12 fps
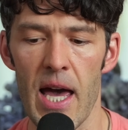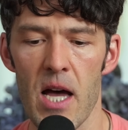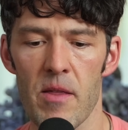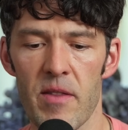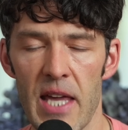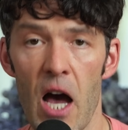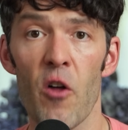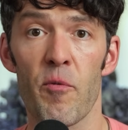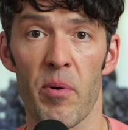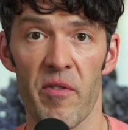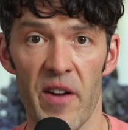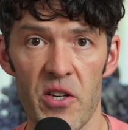at the
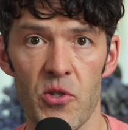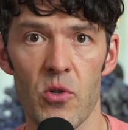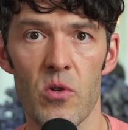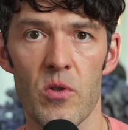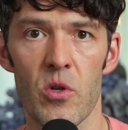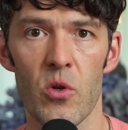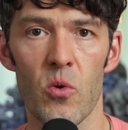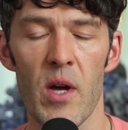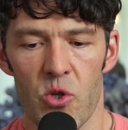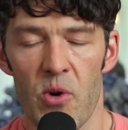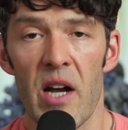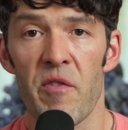health professionals who
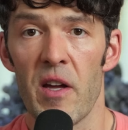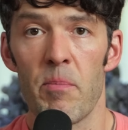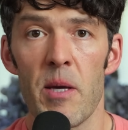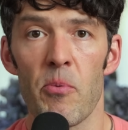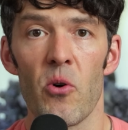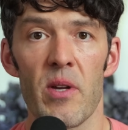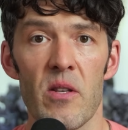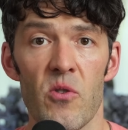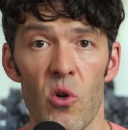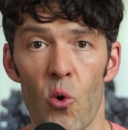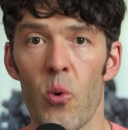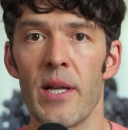stratified people
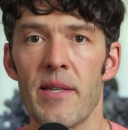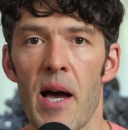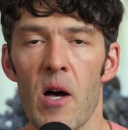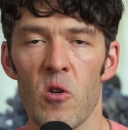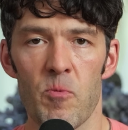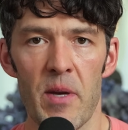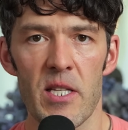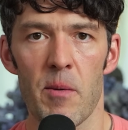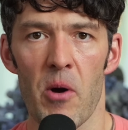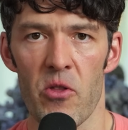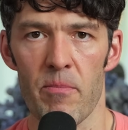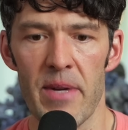into quintiles based
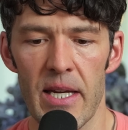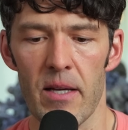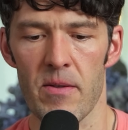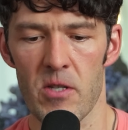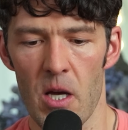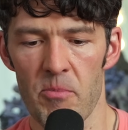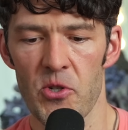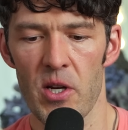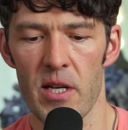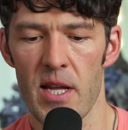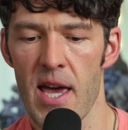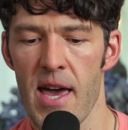upon their meat
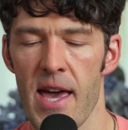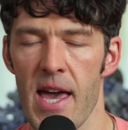consumption.